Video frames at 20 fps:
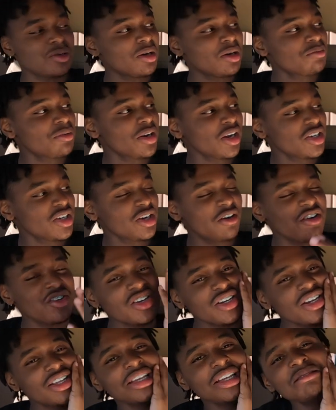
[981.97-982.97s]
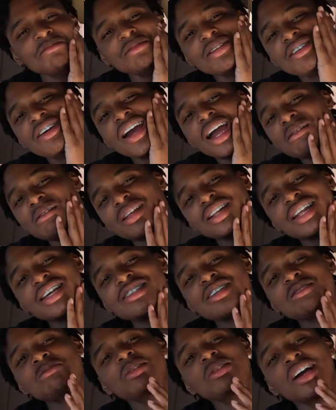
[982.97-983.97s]
time I prank, she always trying to hit me.
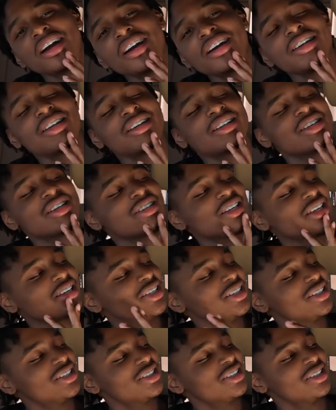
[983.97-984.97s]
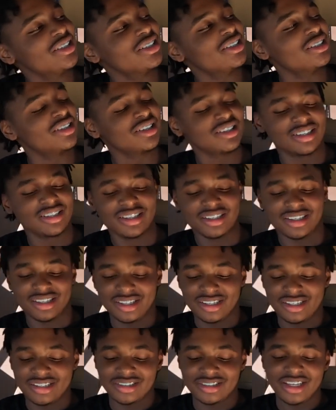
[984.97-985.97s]
That's what be hurting. Like, dang,
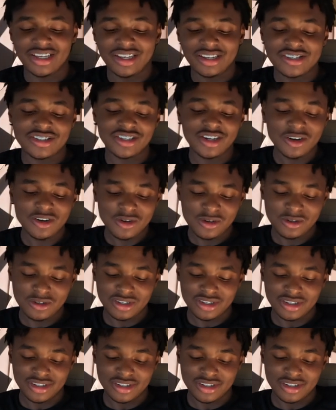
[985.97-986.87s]
take a joke.